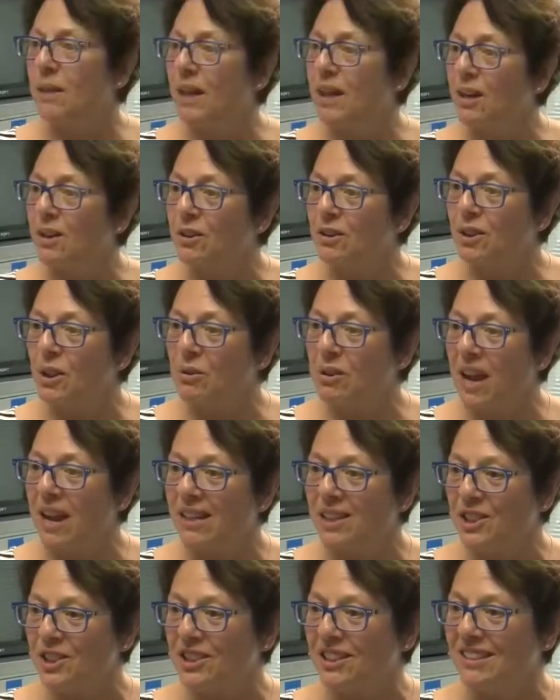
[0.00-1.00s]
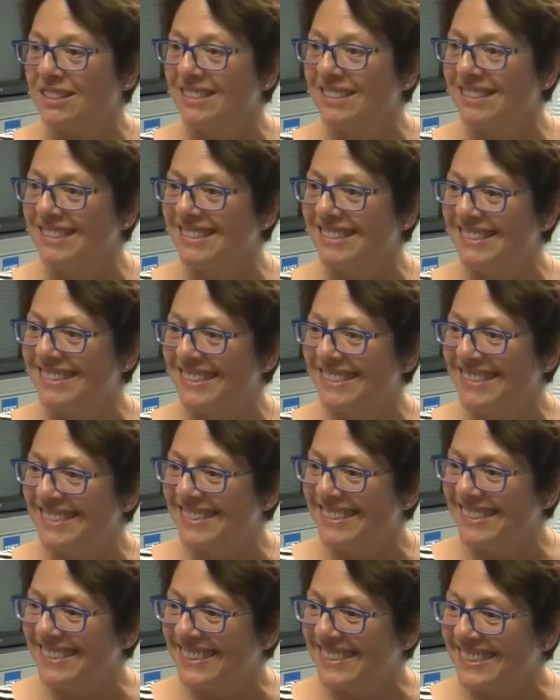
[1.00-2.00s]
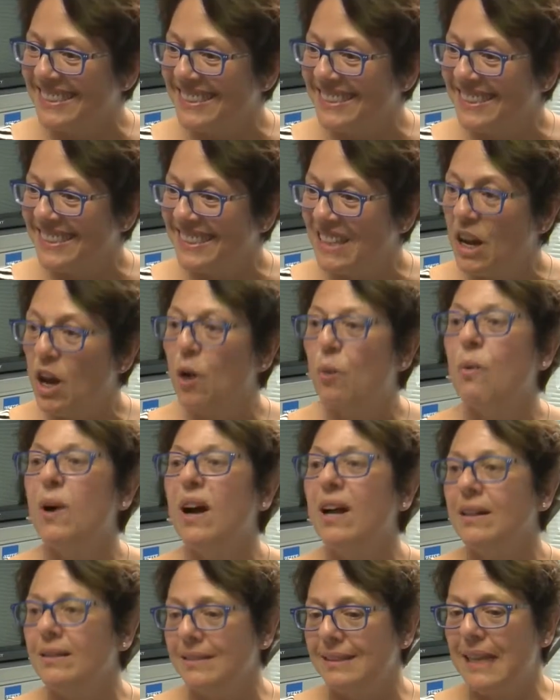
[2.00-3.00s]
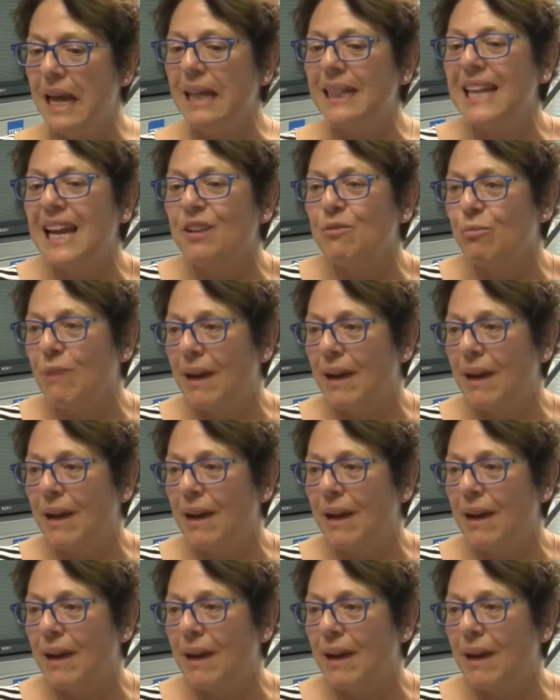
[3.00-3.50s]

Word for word: When doctors discovered Lorna's cancer, it had spread to other